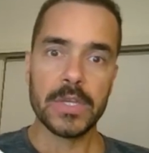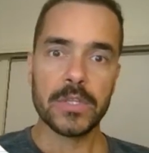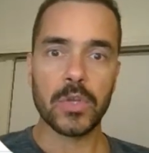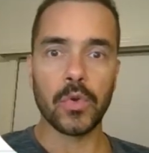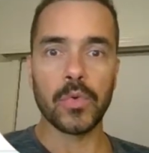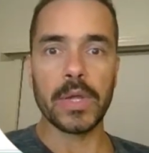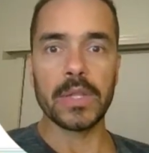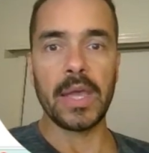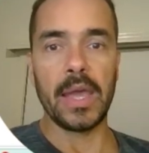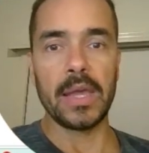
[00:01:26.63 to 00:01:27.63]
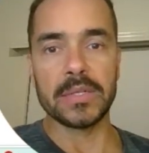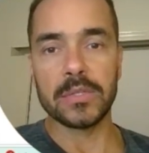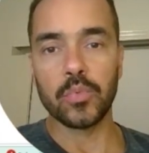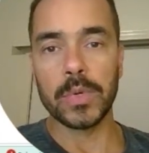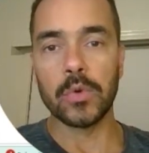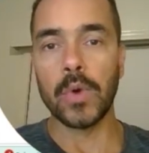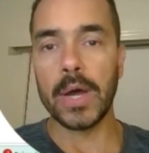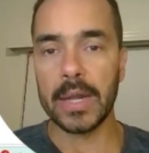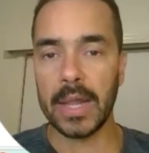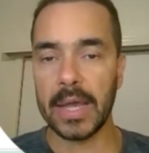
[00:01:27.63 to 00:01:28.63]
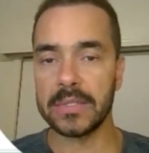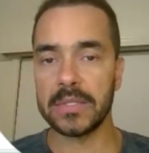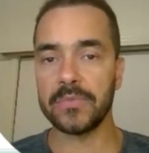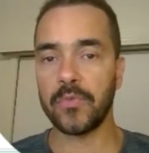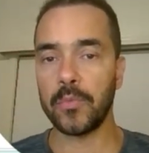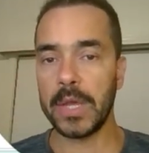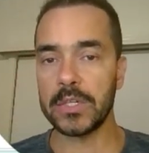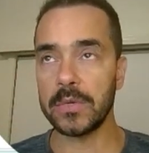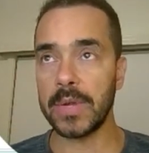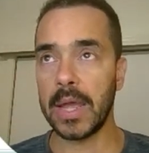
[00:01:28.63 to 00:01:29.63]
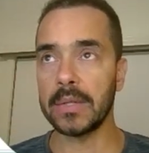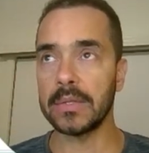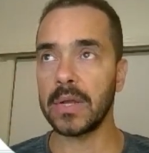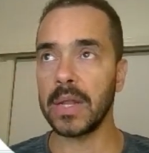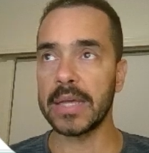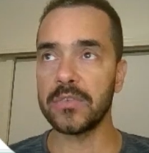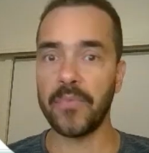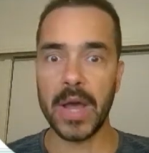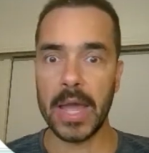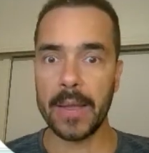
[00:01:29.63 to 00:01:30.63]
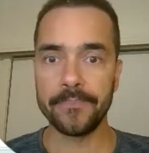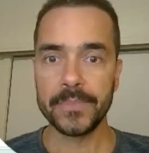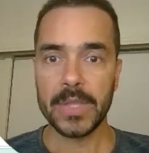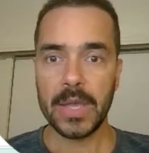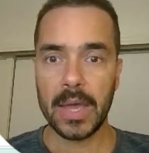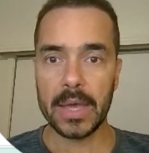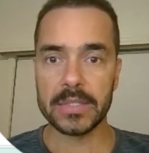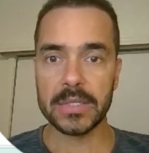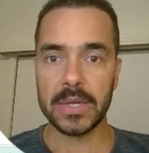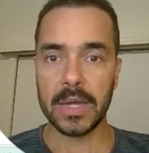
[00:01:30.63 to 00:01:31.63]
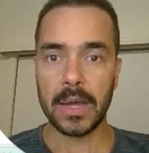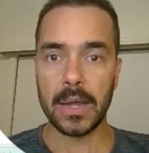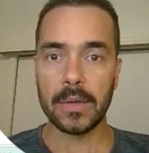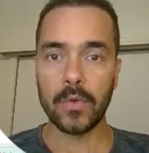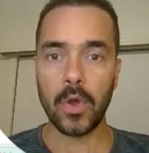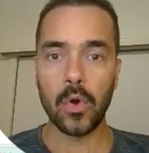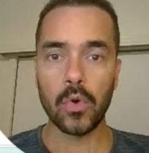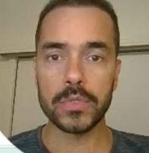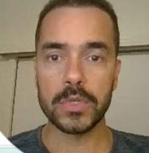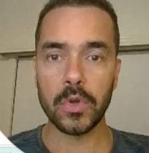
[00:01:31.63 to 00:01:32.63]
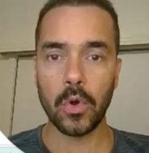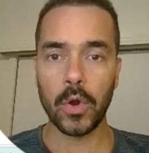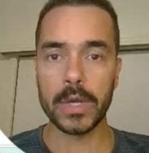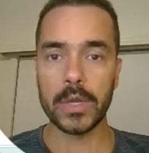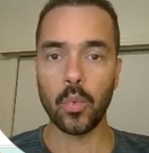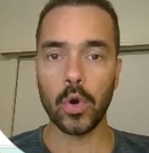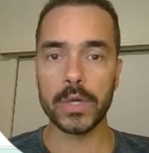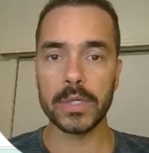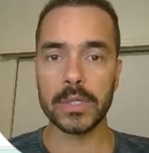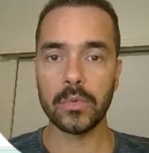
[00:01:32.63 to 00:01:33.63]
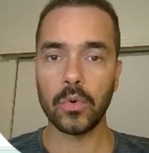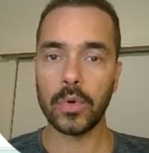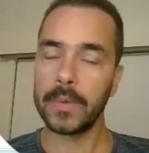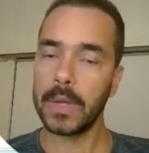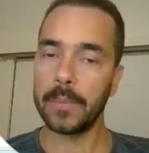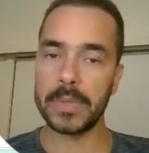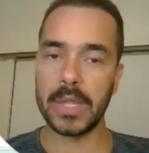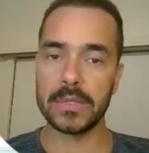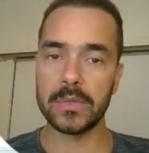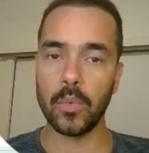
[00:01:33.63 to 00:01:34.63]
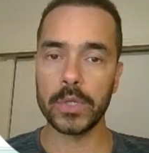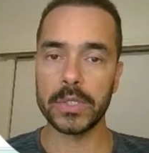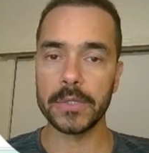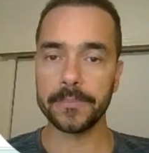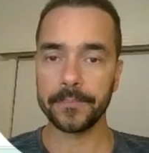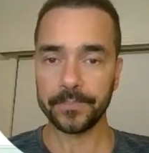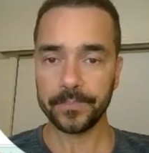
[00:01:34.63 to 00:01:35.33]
so the agent will analyze this information and classify as a code or new order or update the order,